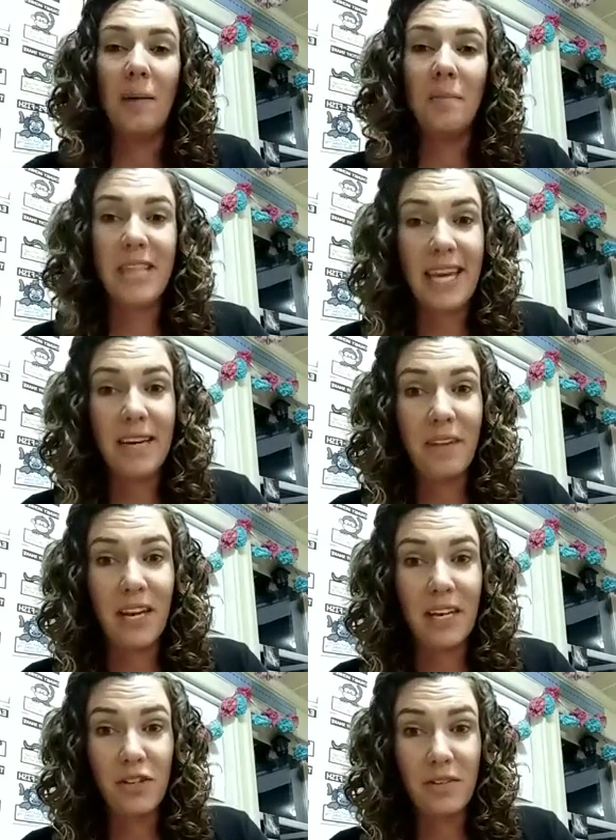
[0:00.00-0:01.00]
take
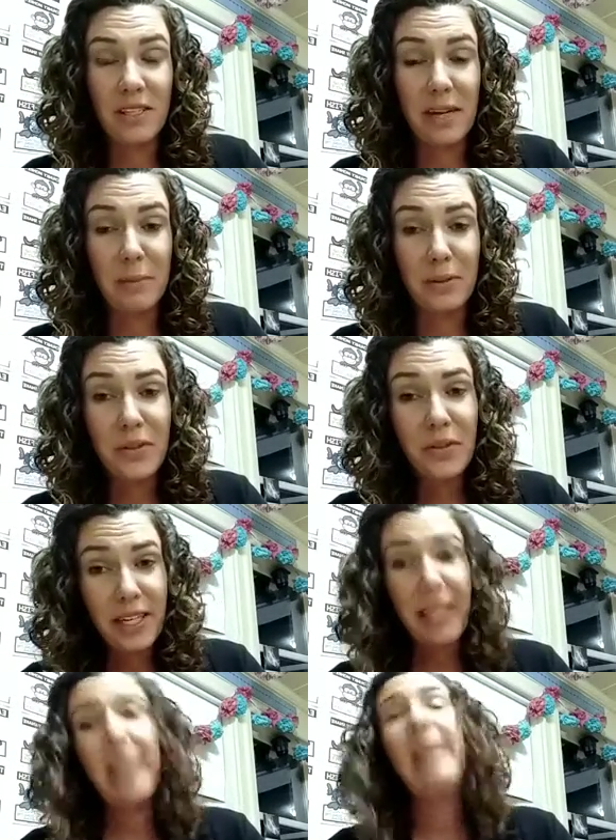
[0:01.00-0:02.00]
advantage of this
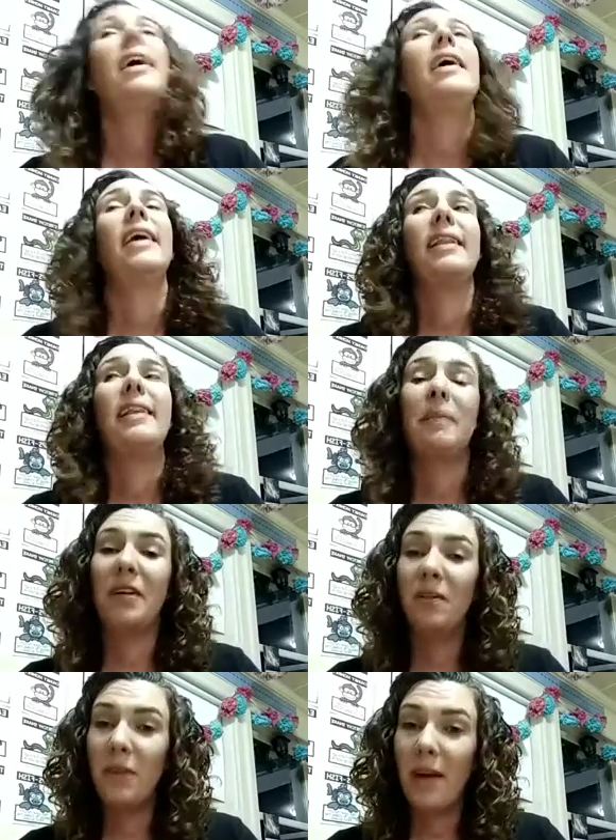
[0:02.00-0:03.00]
opportunity. Let me
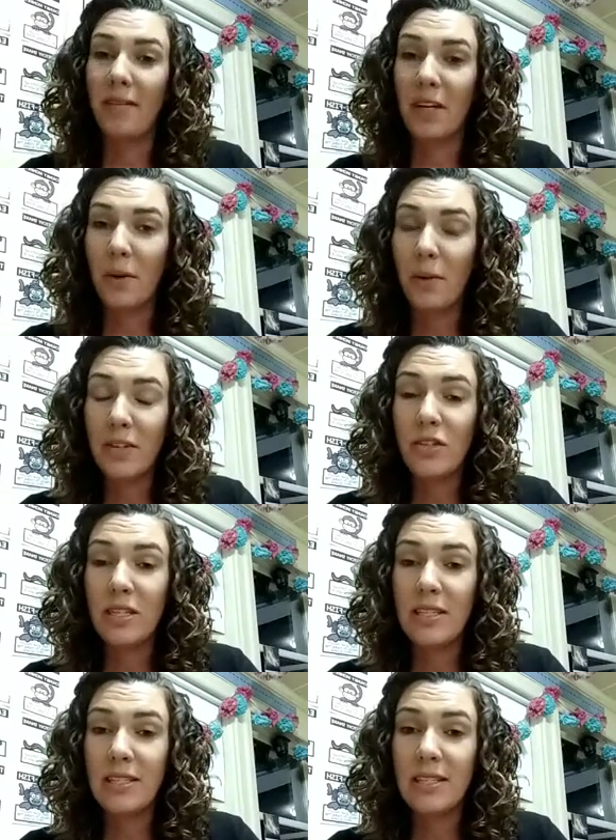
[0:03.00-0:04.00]
know if you have any
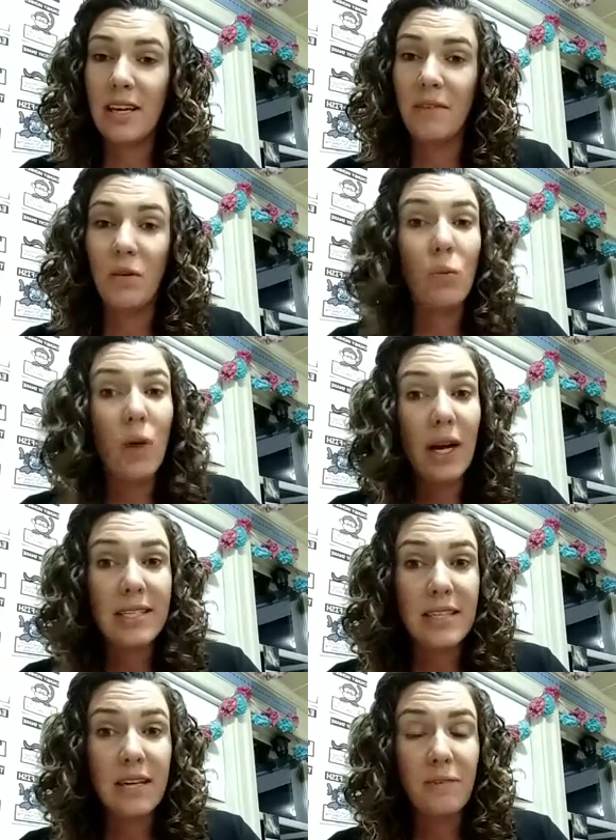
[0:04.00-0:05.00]
questions. If you want to
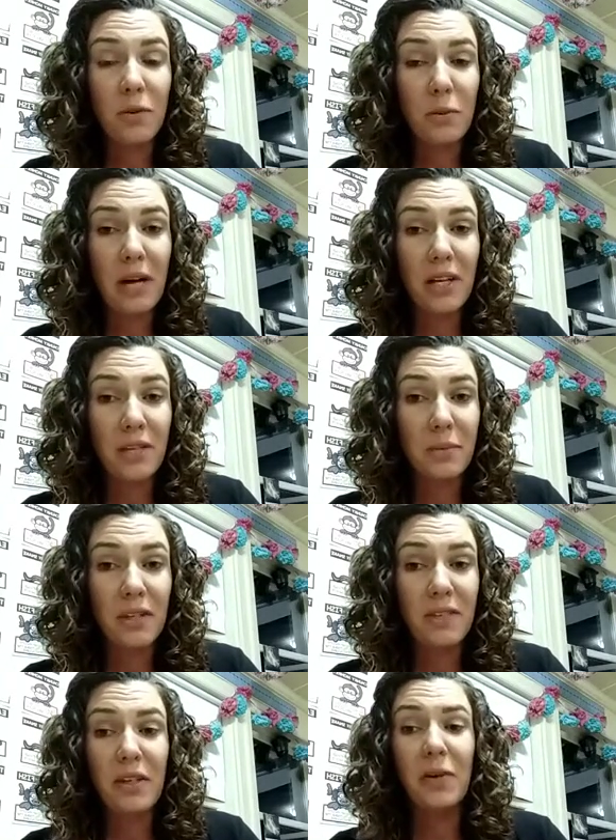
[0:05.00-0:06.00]
see a full product
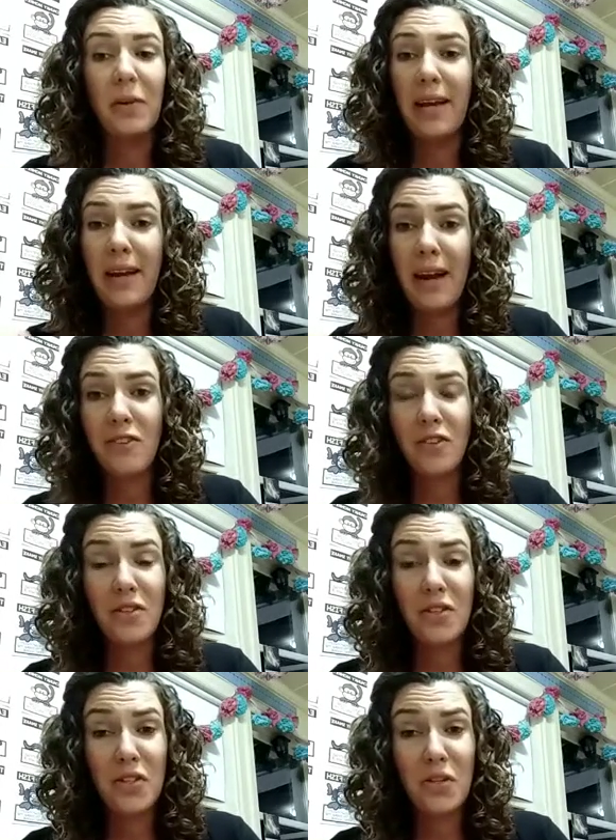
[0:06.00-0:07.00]
preview and not just
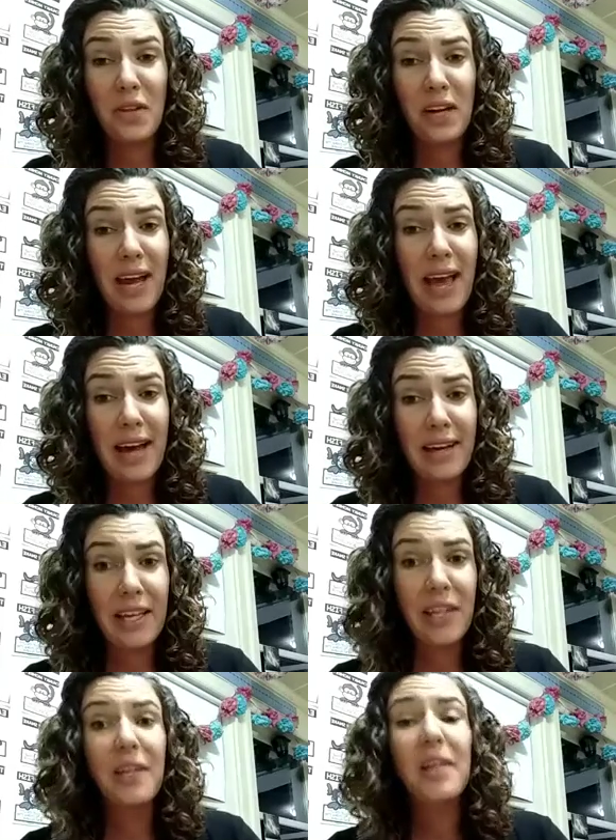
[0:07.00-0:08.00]
the 2 that I had
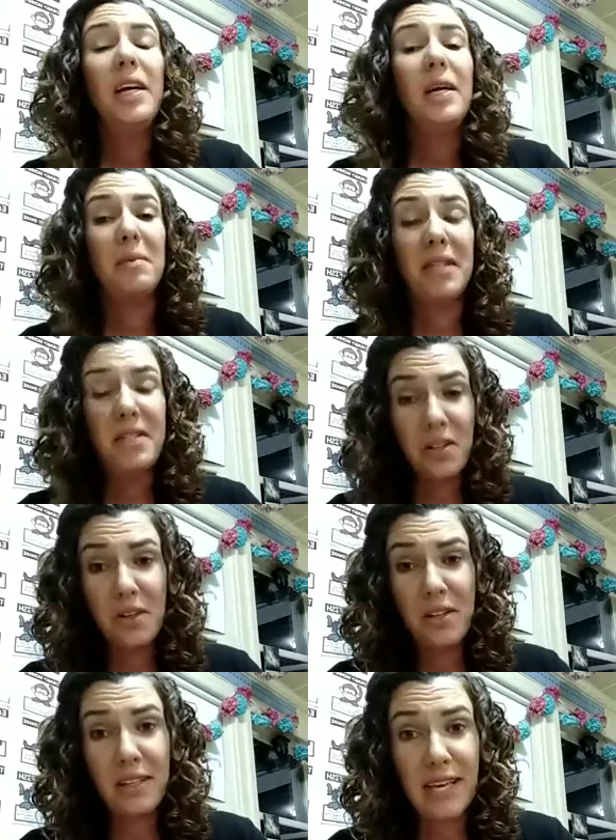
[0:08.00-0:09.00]
here, please go to
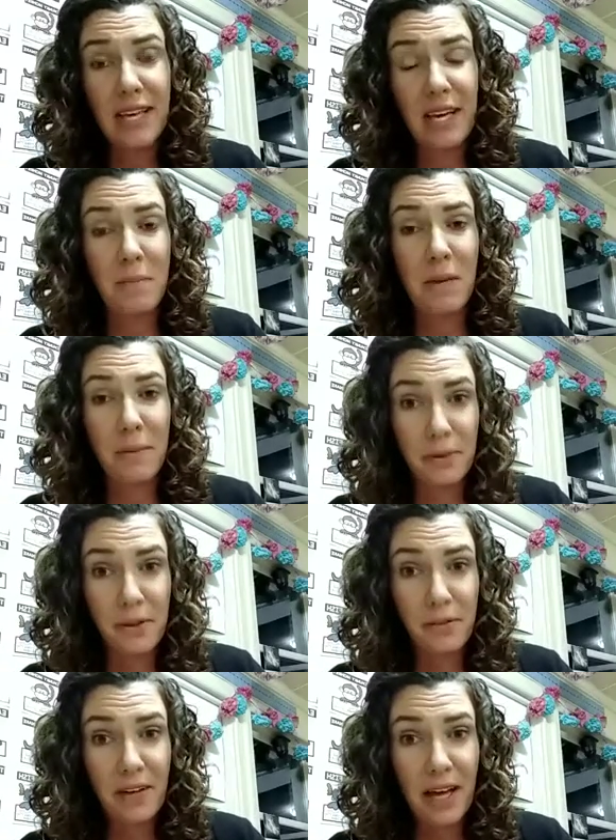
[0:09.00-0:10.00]
the link in my
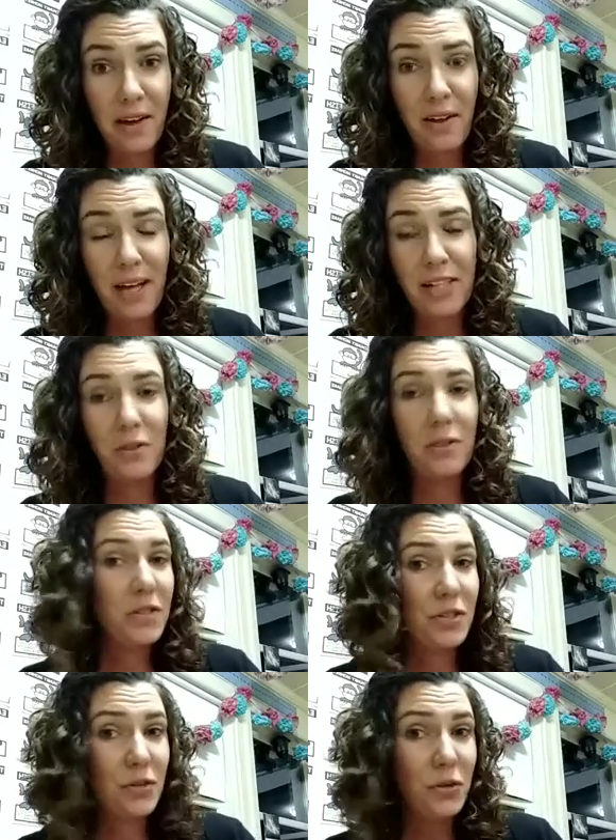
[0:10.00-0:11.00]
profile. I do have a
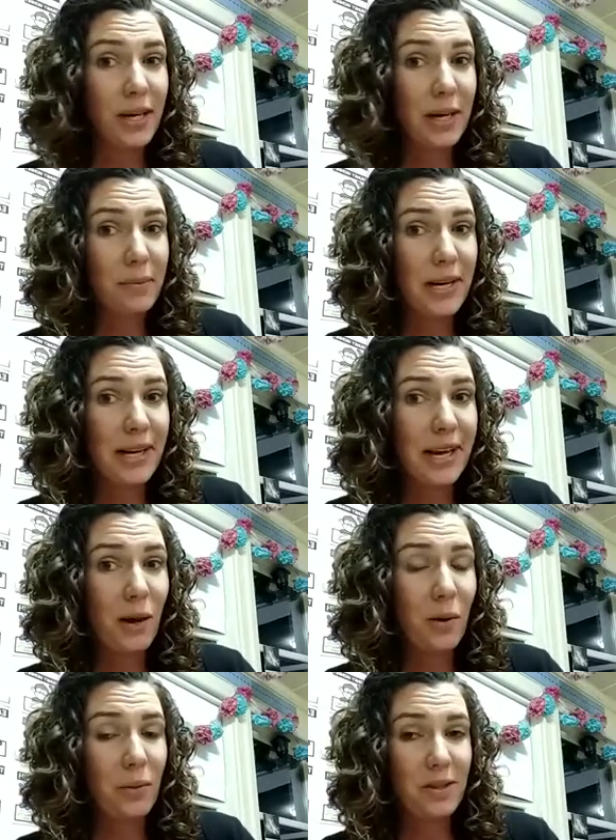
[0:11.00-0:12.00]
story up right
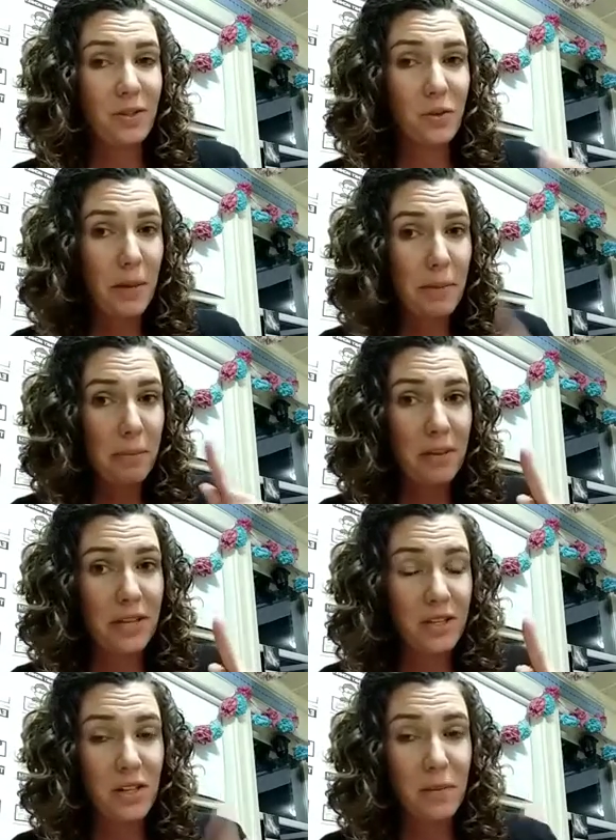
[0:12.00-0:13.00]
now with a swipe up
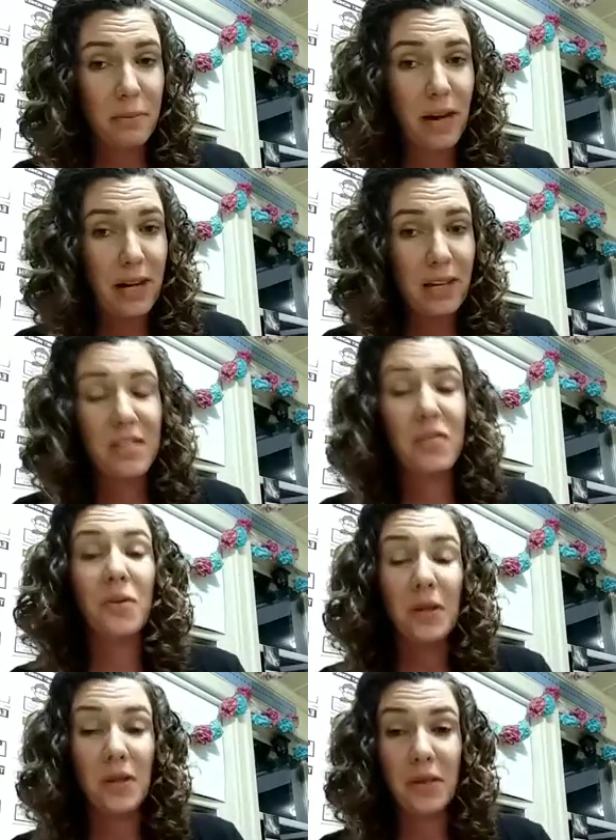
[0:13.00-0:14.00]
link to the product, and you
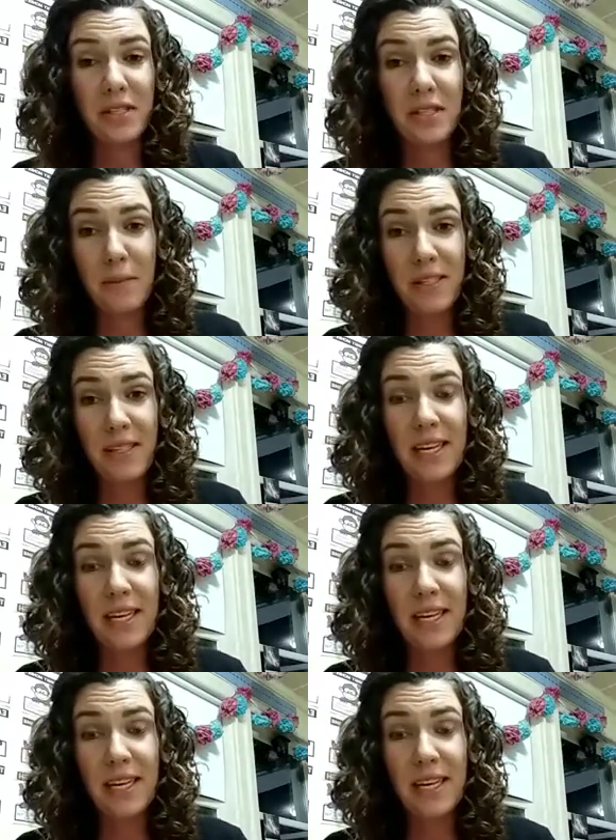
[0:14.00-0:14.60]
can go to TPC